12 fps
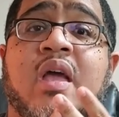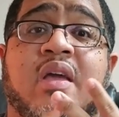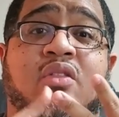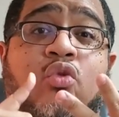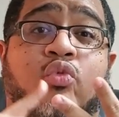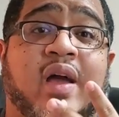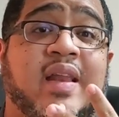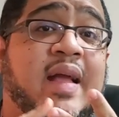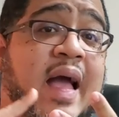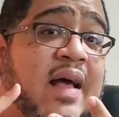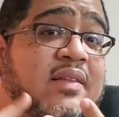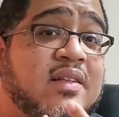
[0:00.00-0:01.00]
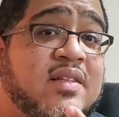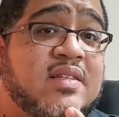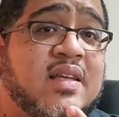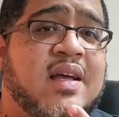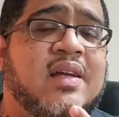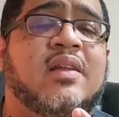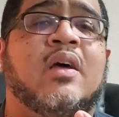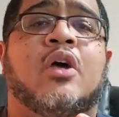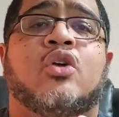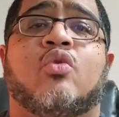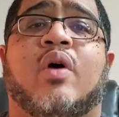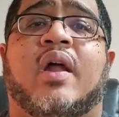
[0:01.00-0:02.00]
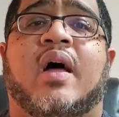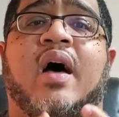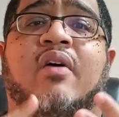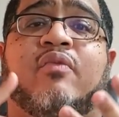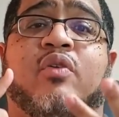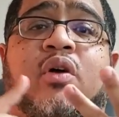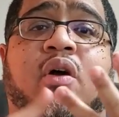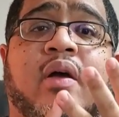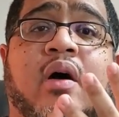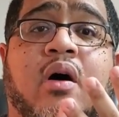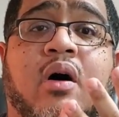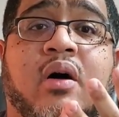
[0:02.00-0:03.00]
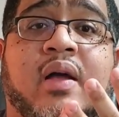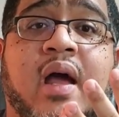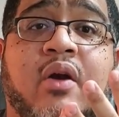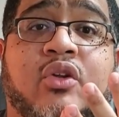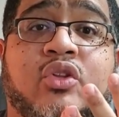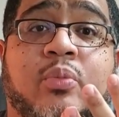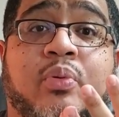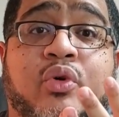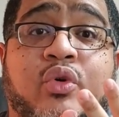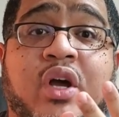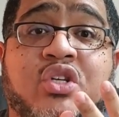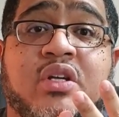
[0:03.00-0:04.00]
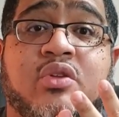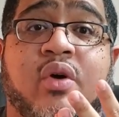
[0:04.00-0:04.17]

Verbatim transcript: in the writing and the design. You got to have uh, character progression.